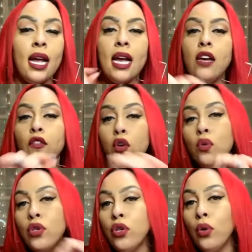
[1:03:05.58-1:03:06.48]
If
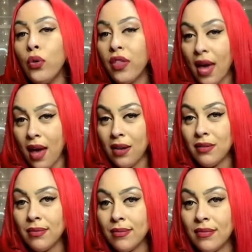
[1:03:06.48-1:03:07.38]
you knew
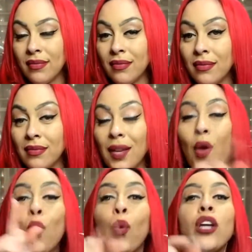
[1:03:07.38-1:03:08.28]
then
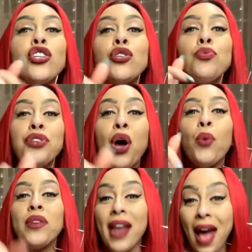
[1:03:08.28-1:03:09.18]
what you know
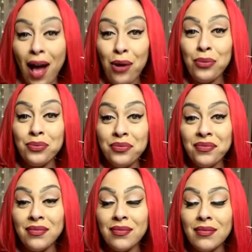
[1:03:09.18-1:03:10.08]
now,
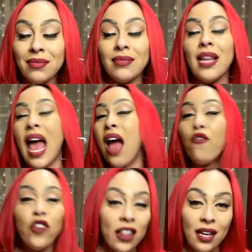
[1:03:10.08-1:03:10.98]

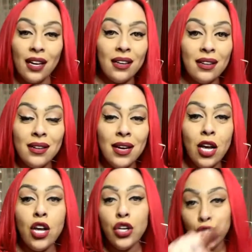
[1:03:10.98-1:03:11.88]
everything,
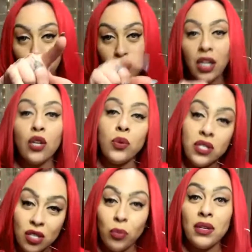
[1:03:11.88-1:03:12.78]
do you think you would
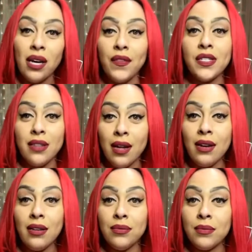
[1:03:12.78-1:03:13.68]
still be devastated?